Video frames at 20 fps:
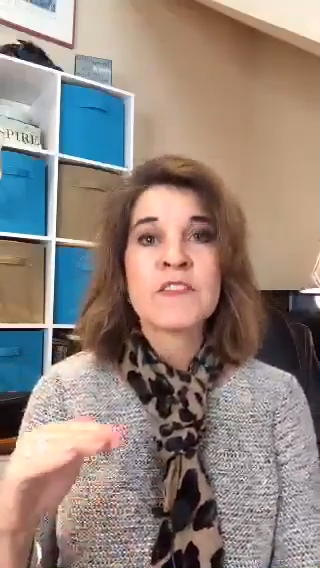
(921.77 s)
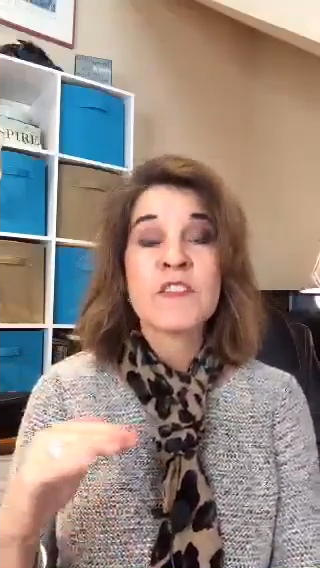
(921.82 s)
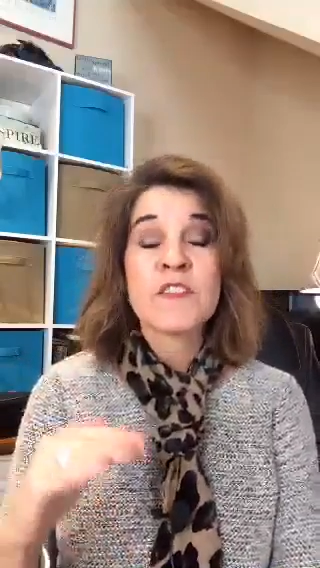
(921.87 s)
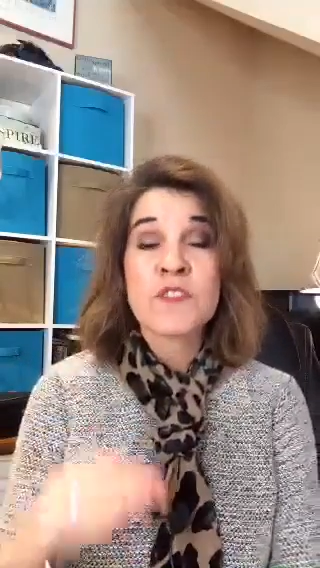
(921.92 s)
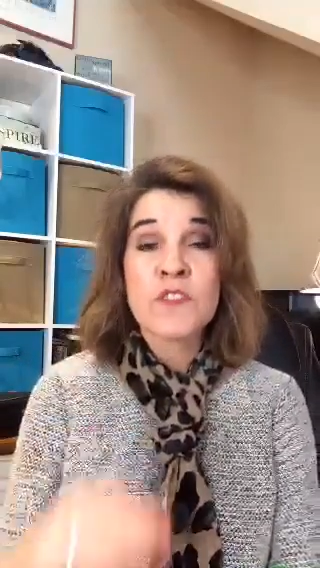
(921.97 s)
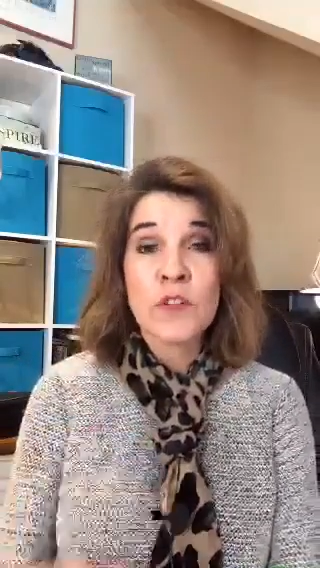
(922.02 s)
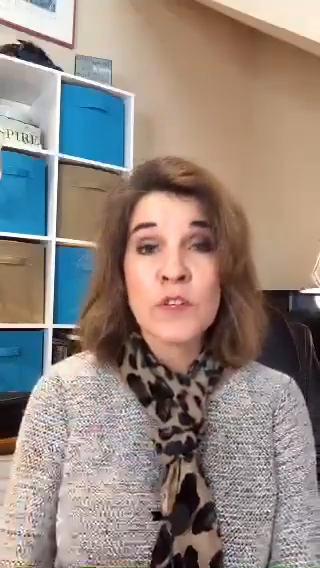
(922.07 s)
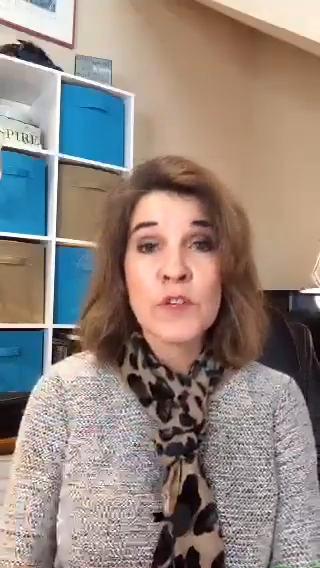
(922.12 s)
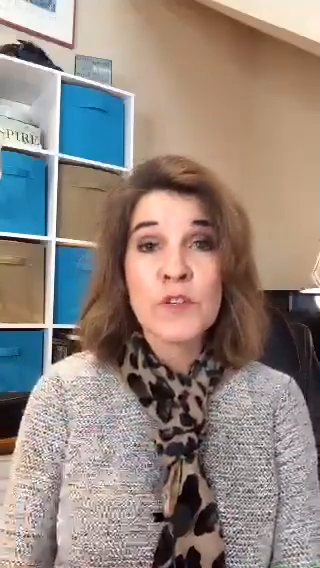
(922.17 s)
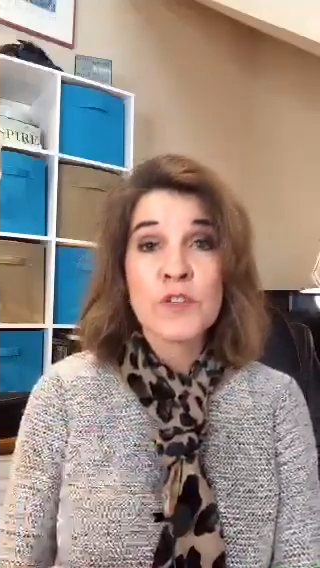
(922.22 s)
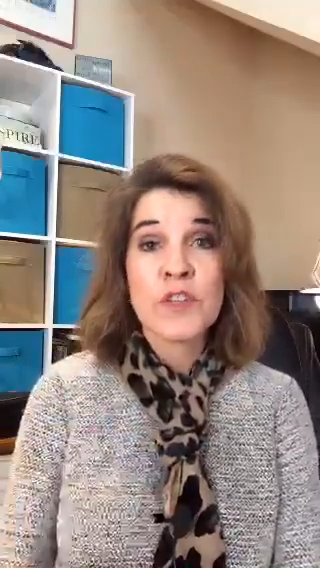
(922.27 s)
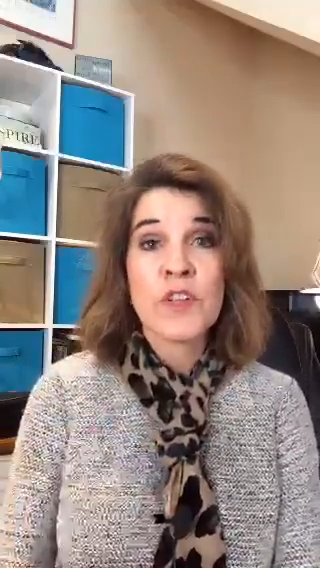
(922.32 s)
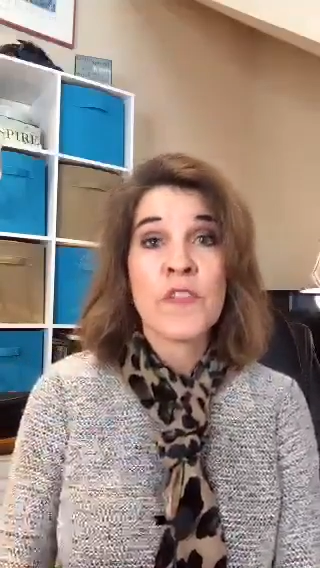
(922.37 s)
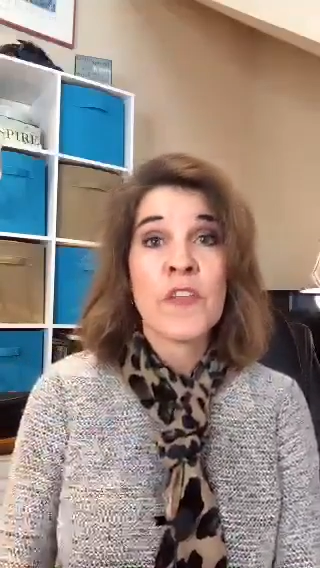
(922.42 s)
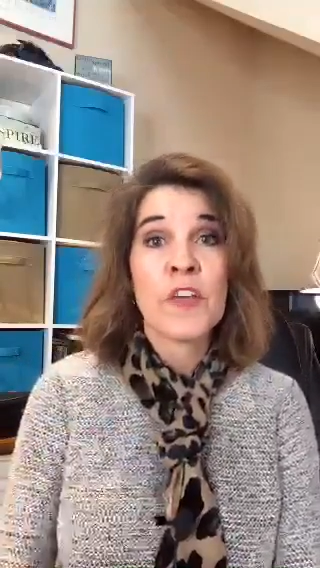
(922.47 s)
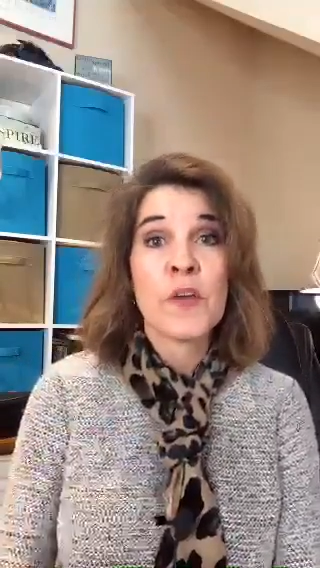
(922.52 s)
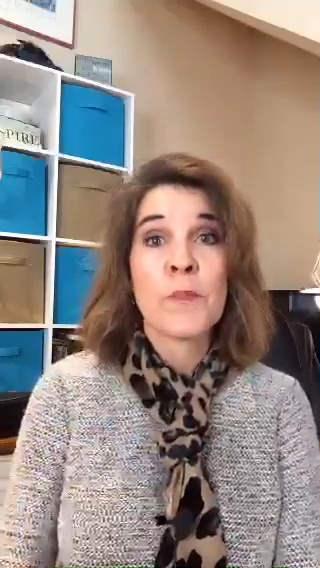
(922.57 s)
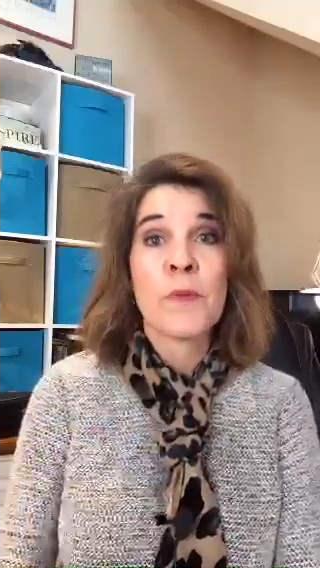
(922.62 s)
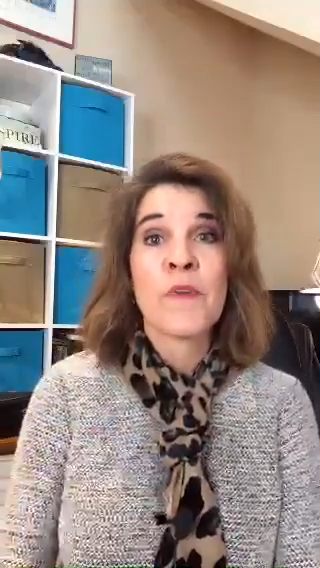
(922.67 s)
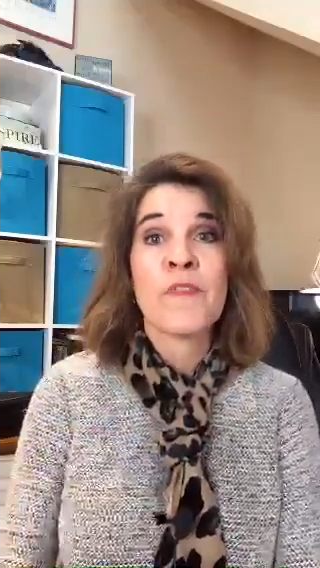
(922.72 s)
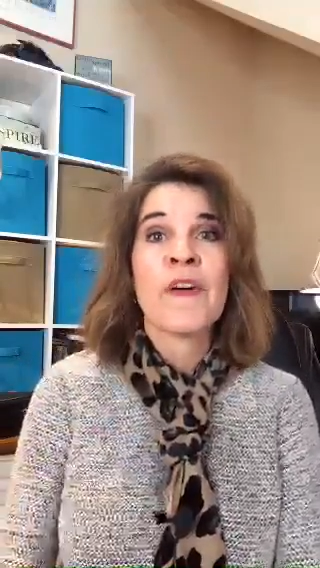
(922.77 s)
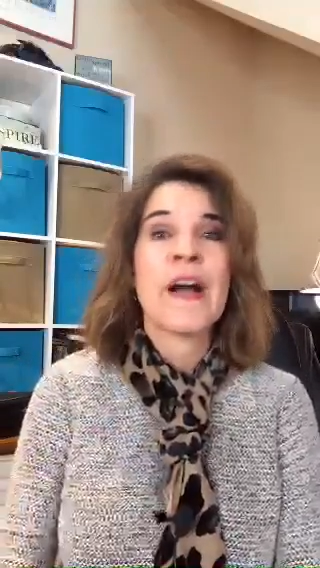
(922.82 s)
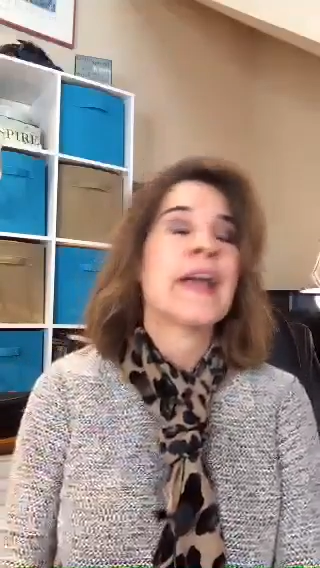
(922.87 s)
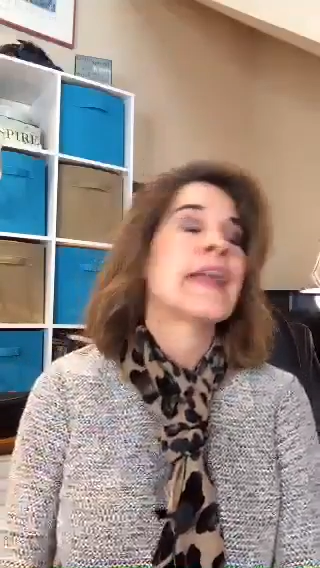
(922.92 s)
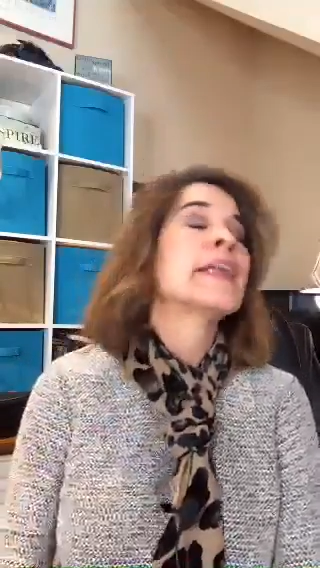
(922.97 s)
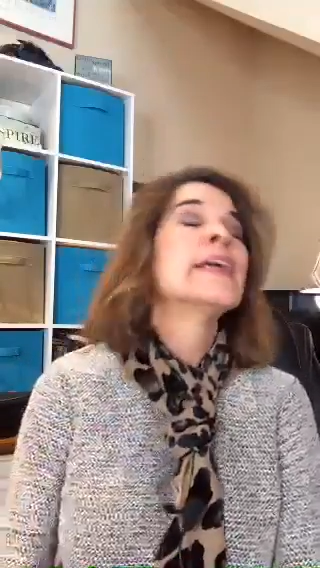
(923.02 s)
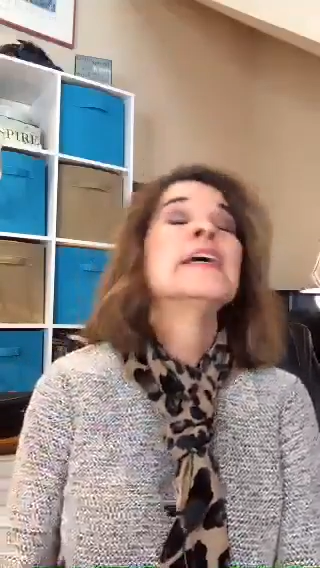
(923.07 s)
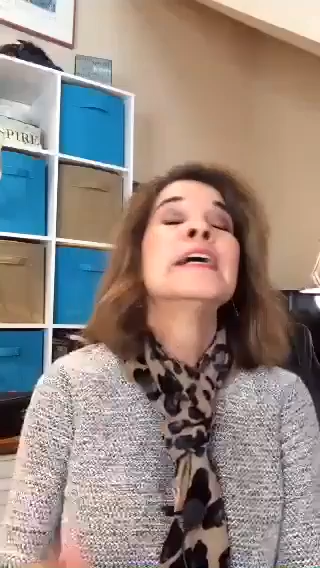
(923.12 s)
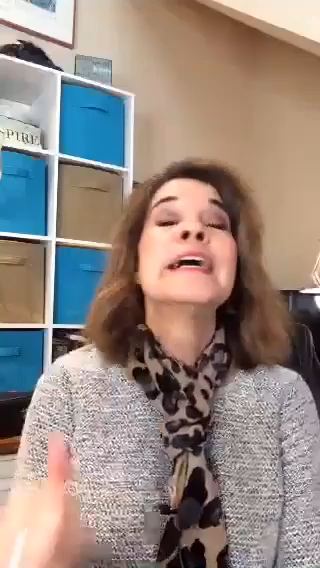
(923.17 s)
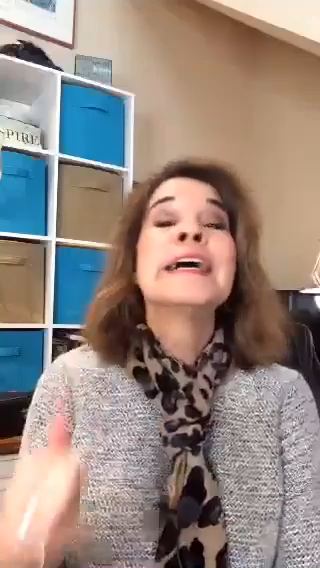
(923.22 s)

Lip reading: the solution that you provide.